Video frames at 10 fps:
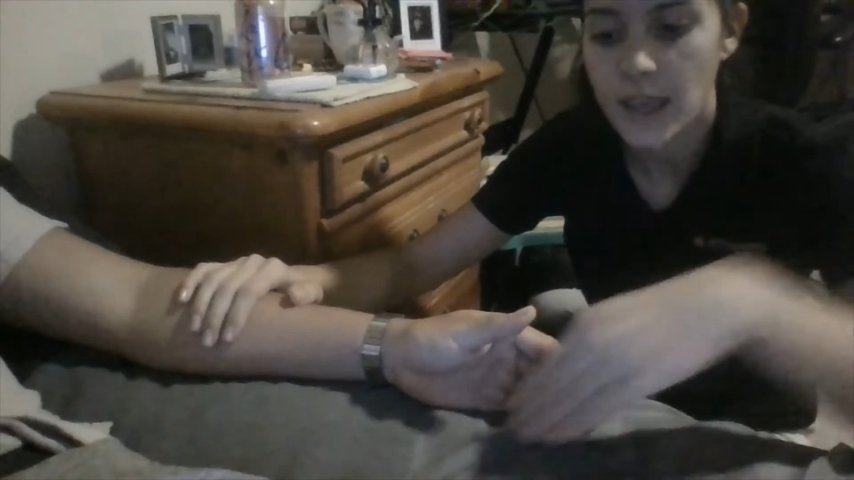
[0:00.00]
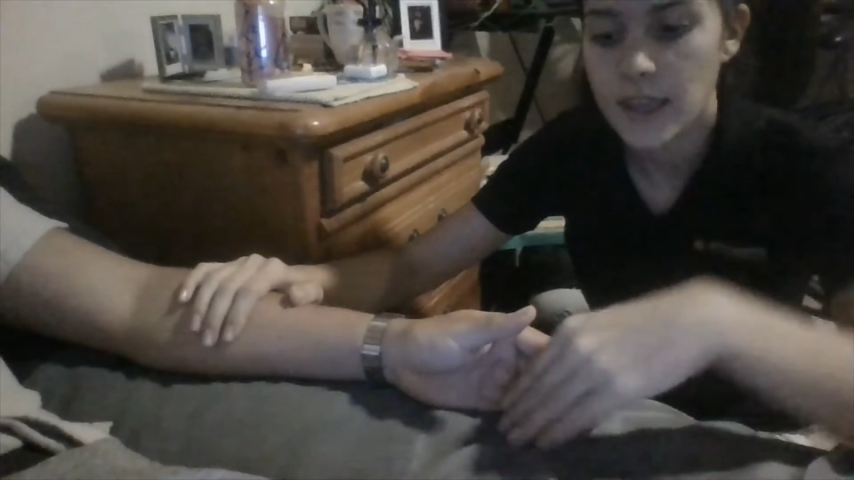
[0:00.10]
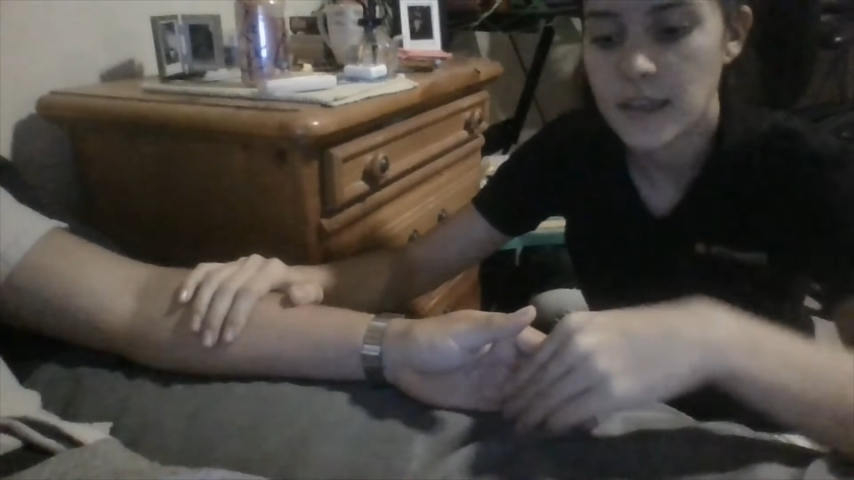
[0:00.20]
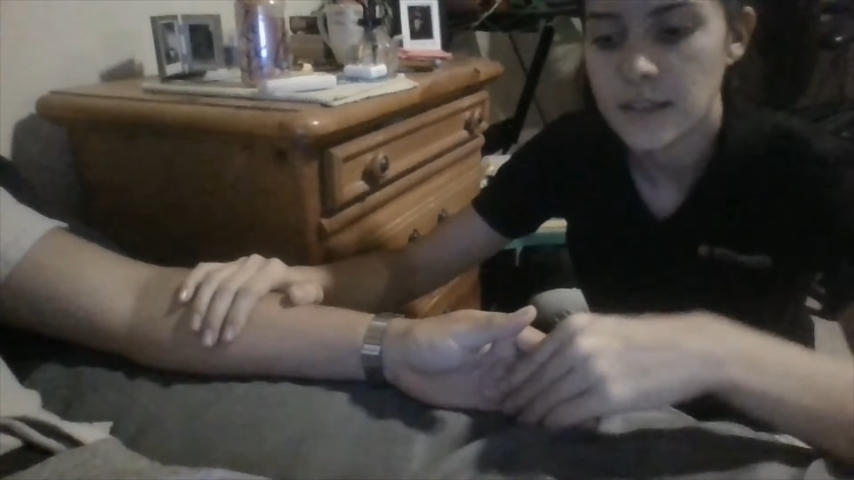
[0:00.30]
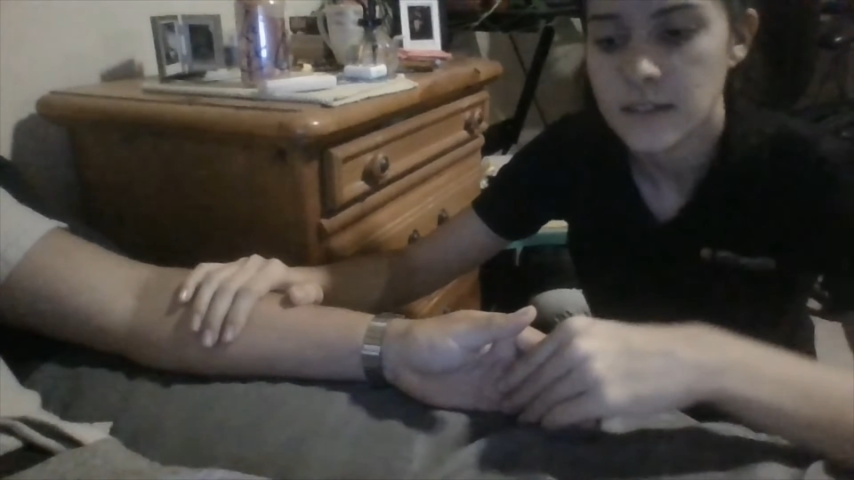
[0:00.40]

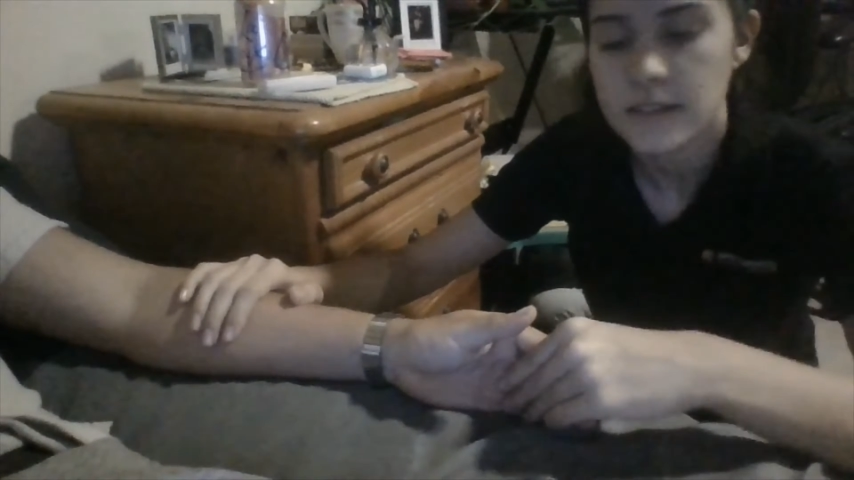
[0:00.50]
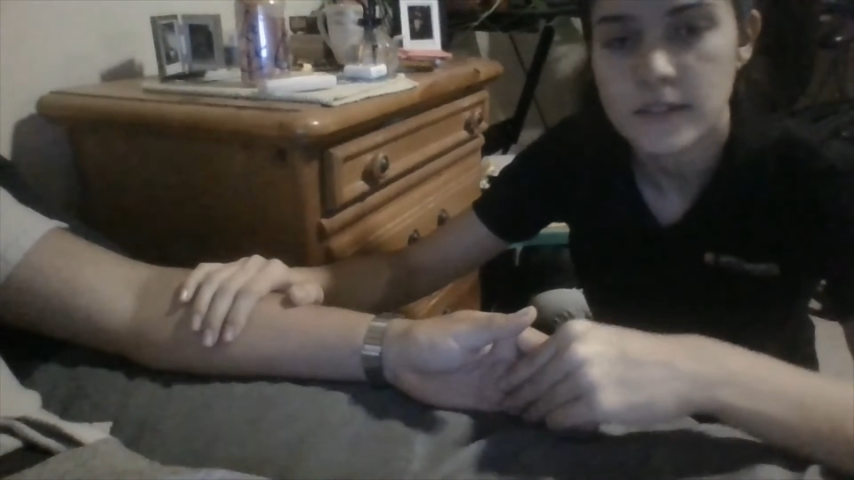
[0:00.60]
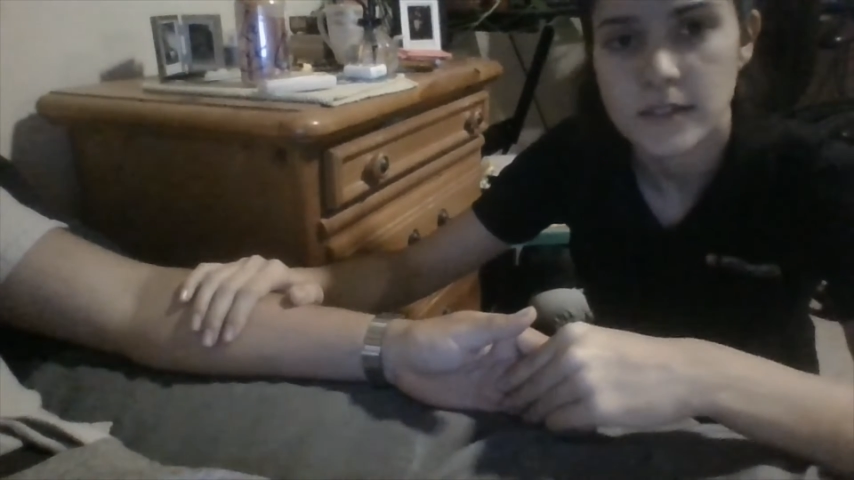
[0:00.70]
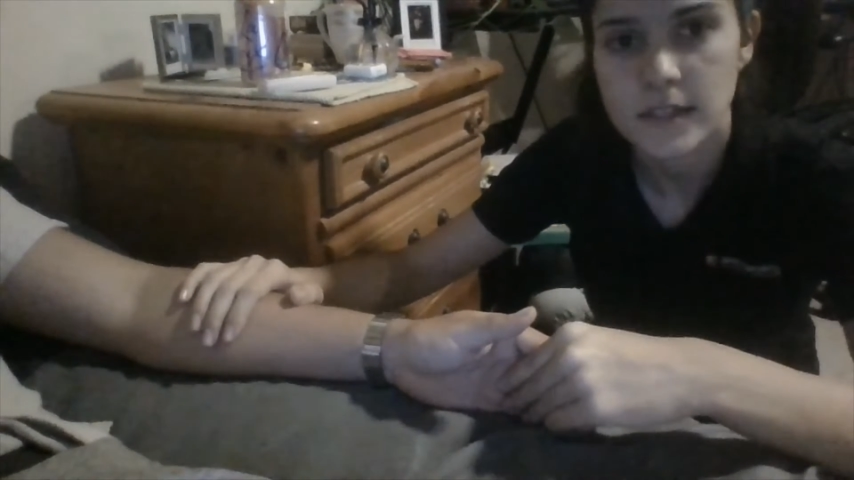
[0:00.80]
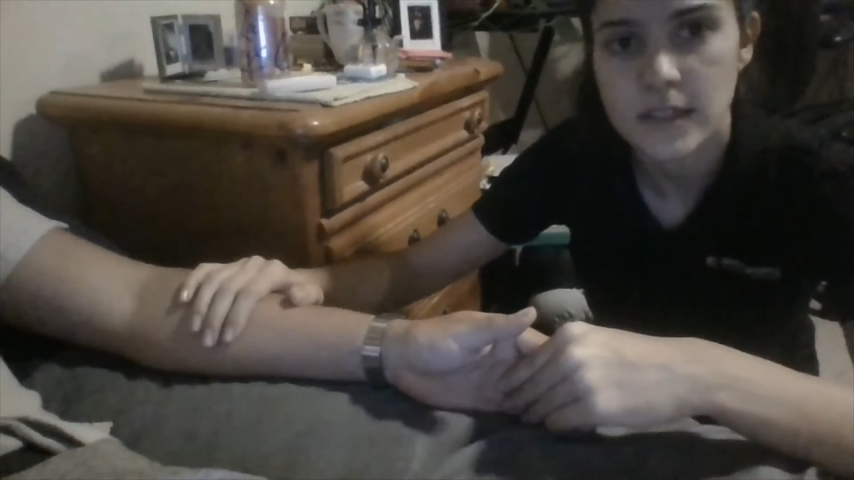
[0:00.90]
and
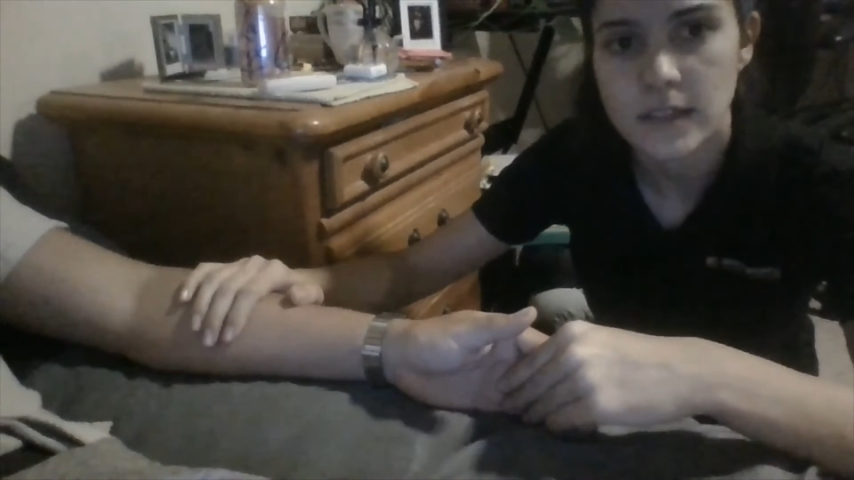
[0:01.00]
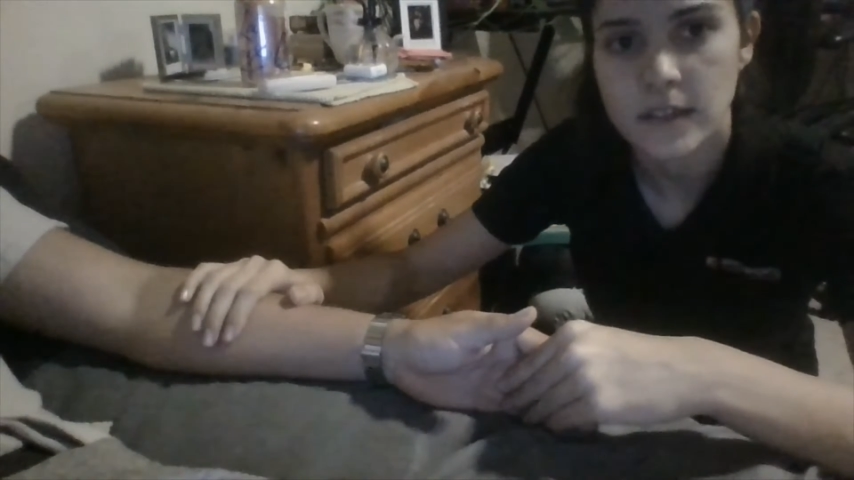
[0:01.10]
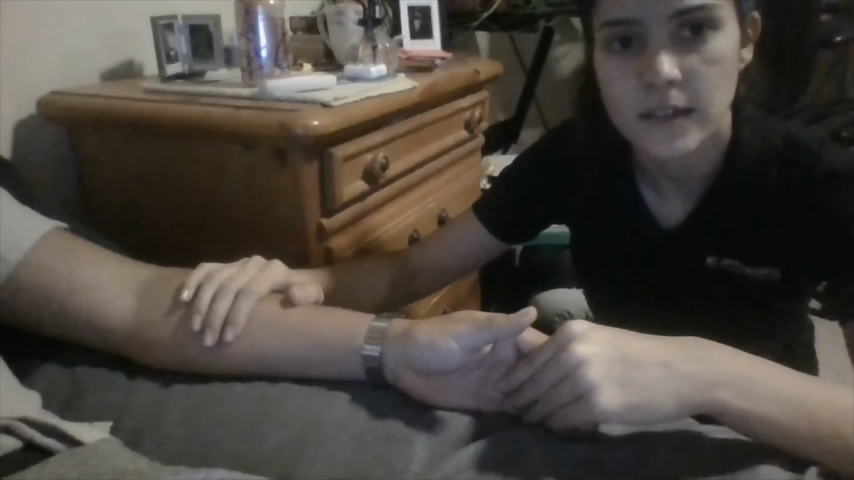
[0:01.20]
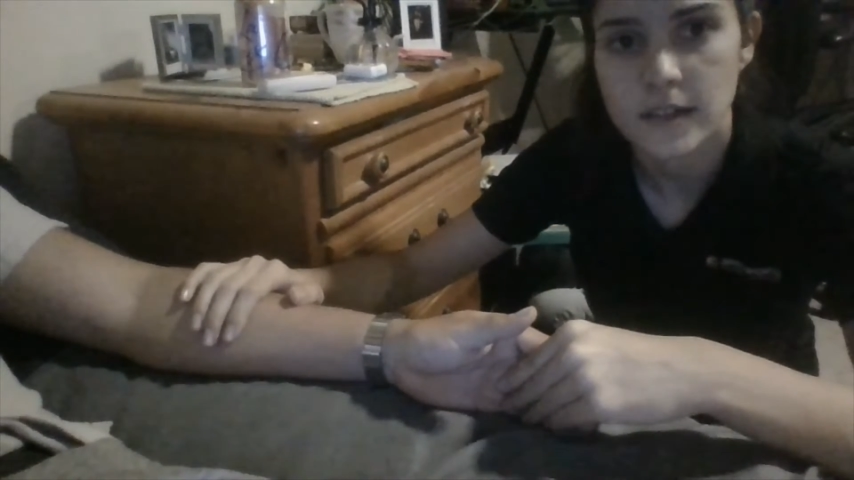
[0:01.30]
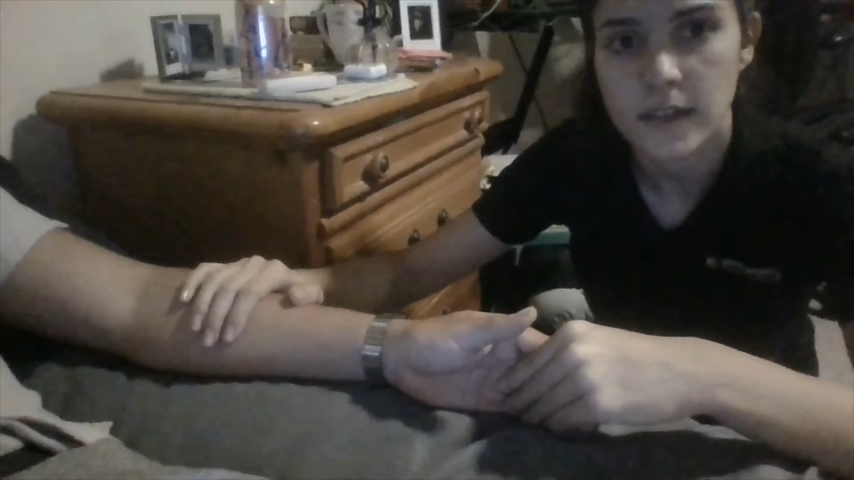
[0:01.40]

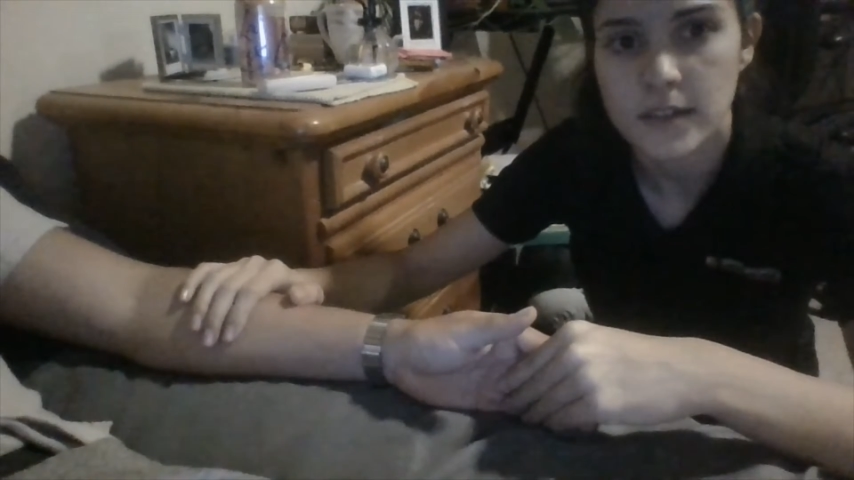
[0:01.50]
the